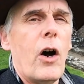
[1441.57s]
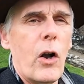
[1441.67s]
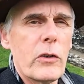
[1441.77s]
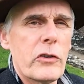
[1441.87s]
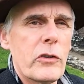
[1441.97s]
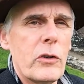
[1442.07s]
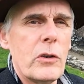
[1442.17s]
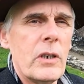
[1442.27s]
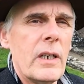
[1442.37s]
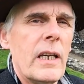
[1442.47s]

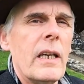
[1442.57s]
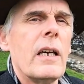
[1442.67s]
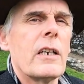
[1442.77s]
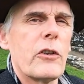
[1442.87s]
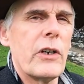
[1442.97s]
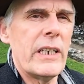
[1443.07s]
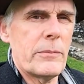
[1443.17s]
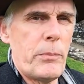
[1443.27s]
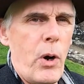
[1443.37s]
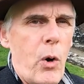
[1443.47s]
also
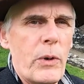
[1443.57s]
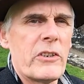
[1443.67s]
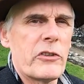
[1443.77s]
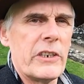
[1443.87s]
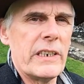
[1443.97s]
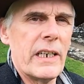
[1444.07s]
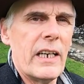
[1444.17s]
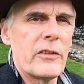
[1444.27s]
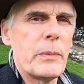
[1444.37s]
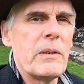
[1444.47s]
great poetry
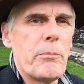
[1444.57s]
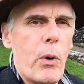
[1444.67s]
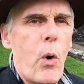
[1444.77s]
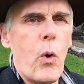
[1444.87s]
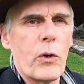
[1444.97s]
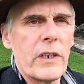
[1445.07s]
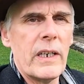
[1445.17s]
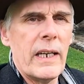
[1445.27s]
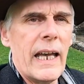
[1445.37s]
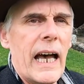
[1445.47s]
has been
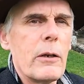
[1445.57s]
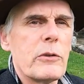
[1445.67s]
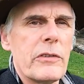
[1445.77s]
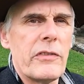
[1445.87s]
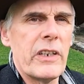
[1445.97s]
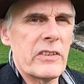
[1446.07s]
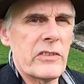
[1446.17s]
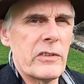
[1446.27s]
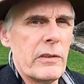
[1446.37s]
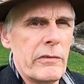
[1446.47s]
born out of
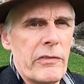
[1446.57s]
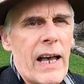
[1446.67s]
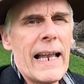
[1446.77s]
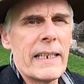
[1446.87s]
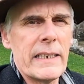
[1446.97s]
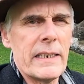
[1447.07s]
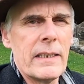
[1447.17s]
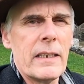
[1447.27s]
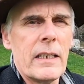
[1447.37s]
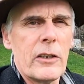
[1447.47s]
this valley
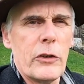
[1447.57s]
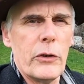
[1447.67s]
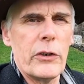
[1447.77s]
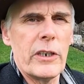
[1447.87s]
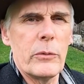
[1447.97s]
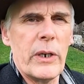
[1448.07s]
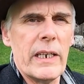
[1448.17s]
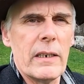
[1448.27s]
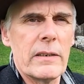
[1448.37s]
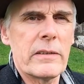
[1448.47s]
here in
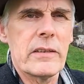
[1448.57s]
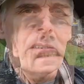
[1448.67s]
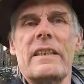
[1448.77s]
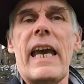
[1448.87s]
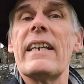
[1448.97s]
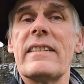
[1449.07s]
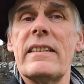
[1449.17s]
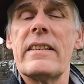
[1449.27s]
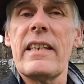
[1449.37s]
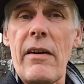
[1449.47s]
Wales. Yes,
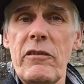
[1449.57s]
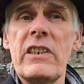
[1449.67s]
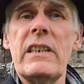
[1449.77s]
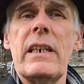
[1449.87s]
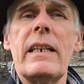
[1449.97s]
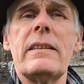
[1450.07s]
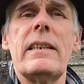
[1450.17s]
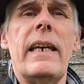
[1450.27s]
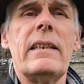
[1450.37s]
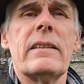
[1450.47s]
in
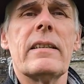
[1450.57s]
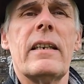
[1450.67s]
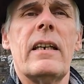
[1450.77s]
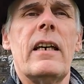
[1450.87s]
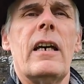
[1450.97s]
1798,